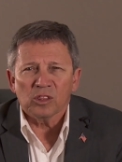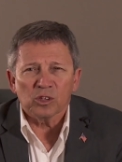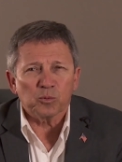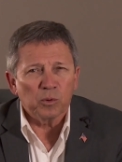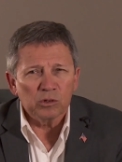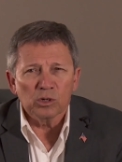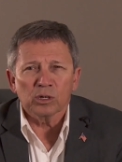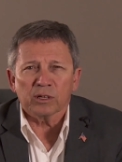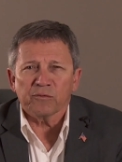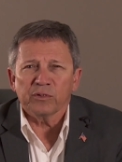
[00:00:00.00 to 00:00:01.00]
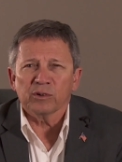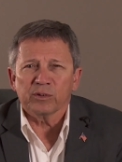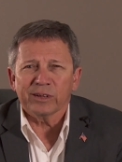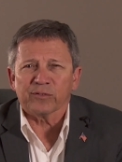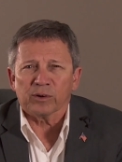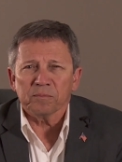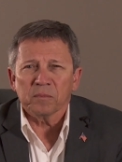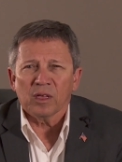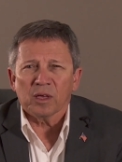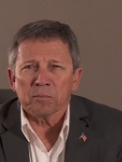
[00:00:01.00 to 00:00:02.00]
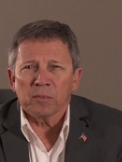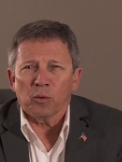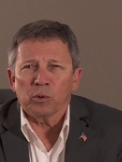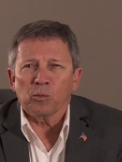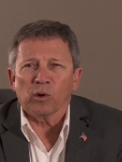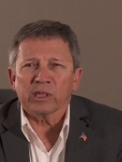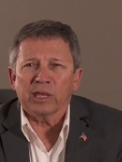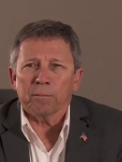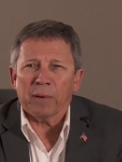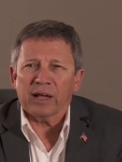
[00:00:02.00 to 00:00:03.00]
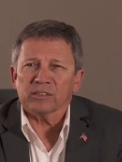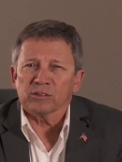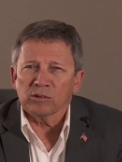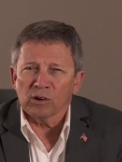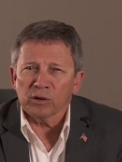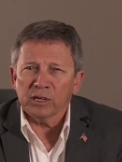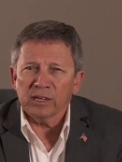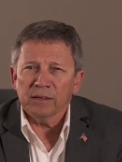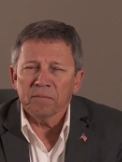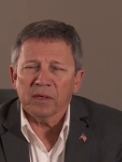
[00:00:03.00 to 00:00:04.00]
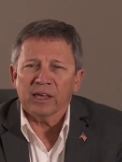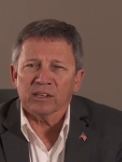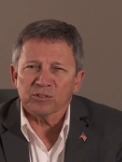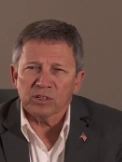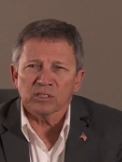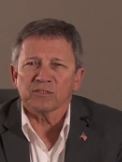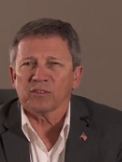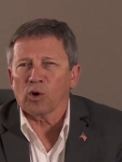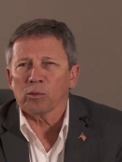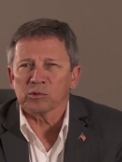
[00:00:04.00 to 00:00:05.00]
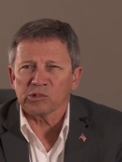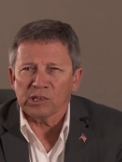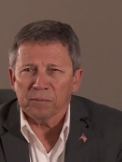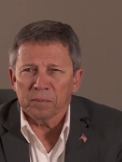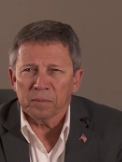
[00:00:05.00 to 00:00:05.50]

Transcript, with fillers: This will look and feel different, but we want to get back to learning and a sense of normalcy.